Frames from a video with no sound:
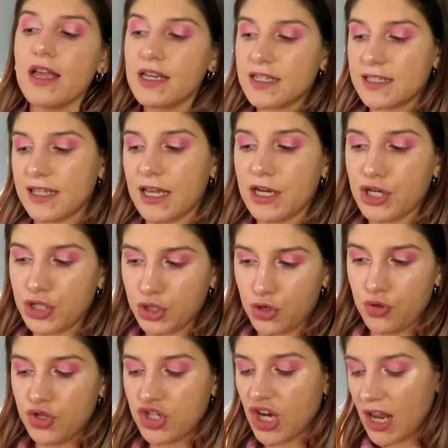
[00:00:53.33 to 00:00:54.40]
decided
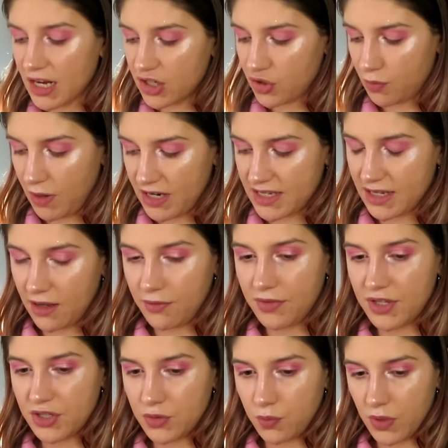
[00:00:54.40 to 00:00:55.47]
to challenge myself
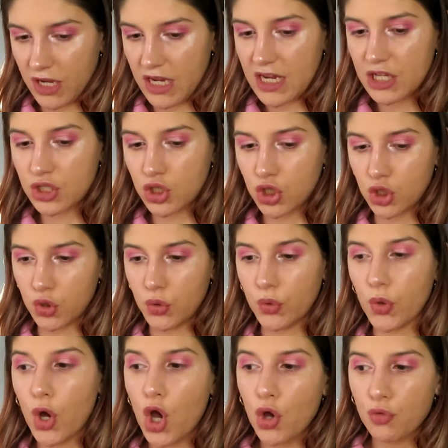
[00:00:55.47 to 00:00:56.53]
this week
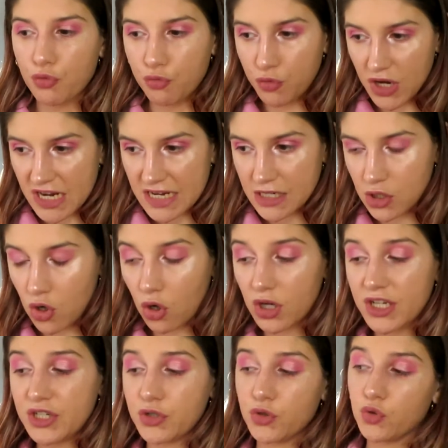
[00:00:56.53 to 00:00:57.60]
to read
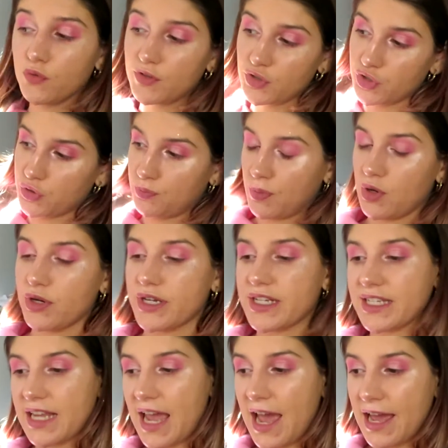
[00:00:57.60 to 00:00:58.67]
Colleen Hoover's
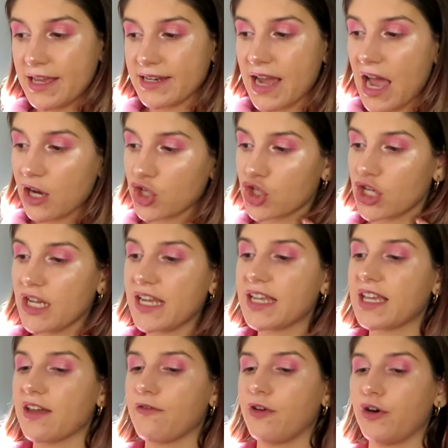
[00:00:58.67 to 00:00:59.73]
books and actually
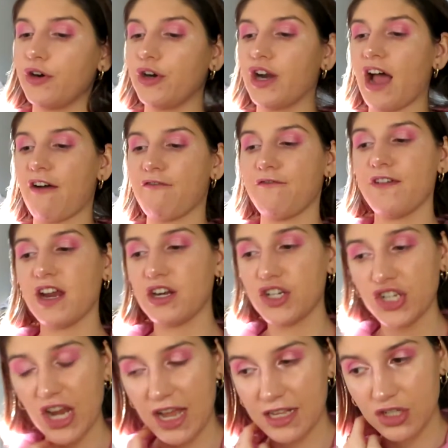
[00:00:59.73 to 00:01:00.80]
give her a fair
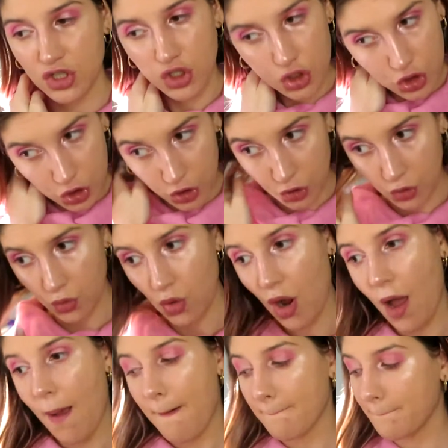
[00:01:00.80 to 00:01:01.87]
chance to
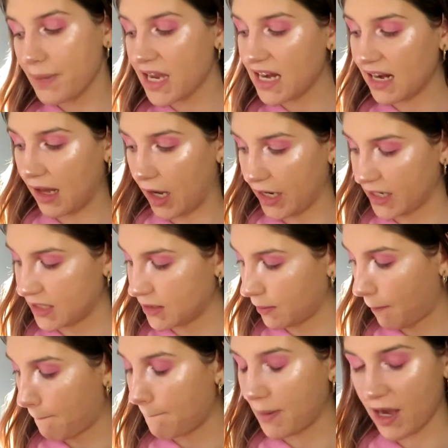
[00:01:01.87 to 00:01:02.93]
be liked
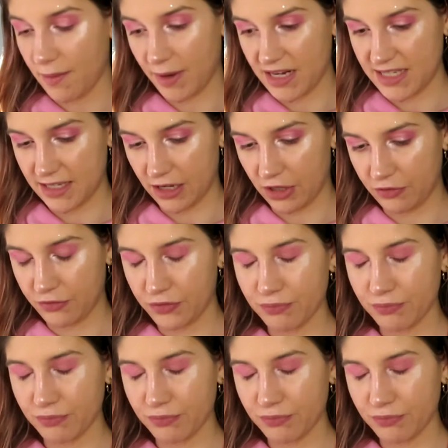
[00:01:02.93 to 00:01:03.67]
by myself.